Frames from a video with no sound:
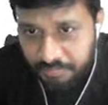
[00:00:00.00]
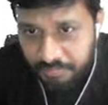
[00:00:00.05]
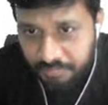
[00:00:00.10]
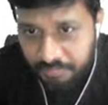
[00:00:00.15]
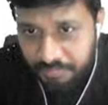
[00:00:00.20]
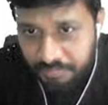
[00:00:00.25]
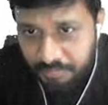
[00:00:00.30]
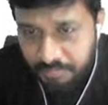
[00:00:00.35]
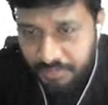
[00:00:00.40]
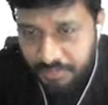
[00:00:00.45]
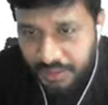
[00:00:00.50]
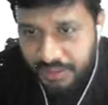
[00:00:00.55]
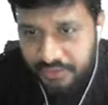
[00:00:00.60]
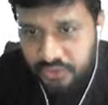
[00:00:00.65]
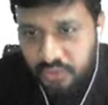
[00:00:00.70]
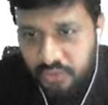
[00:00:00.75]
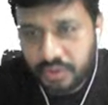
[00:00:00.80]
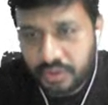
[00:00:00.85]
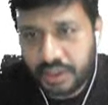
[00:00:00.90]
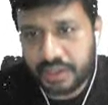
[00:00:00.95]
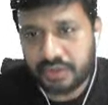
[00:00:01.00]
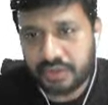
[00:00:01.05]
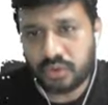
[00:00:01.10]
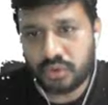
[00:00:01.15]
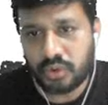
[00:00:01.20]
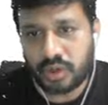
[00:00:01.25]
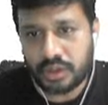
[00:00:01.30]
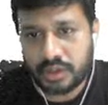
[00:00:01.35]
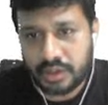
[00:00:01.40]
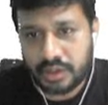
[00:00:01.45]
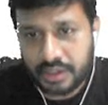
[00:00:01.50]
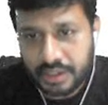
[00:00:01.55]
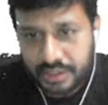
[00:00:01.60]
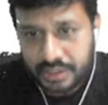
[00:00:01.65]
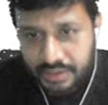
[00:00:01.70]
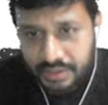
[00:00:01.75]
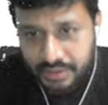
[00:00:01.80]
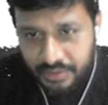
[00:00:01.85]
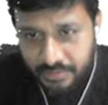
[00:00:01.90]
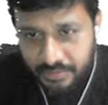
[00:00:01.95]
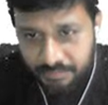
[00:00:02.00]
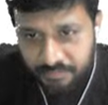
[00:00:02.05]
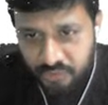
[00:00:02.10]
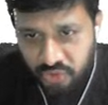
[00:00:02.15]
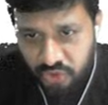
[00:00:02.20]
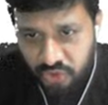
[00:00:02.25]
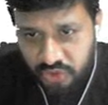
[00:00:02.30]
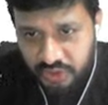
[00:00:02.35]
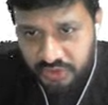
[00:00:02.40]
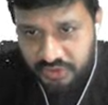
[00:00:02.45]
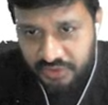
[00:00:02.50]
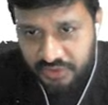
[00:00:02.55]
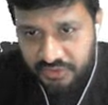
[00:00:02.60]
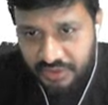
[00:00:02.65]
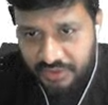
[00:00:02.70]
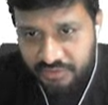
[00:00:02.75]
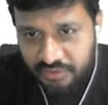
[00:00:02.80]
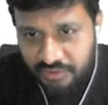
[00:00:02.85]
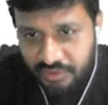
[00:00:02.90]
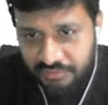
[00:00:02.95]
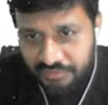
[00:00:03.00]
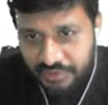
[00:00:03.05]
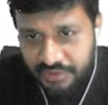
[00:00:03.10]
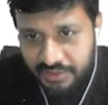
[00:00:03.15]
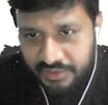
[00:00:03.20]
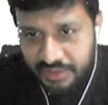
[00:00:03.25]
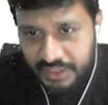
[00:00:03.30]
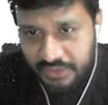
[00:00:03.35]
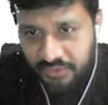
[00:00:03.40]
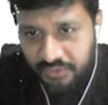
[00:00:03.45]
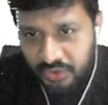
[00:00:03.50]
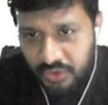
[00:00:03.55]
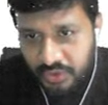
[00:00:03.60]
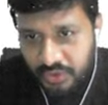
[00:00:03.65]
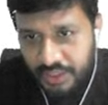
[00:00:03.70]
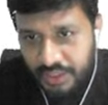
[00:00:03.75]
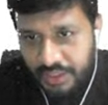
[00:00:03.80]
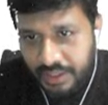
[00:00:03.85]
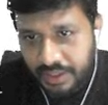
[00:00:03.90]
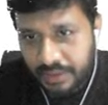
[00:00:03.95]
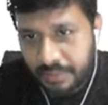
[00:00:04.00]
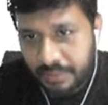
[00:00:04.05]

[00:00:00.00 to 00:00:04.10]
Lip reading: and so on, right? So this is x of n is equal to n.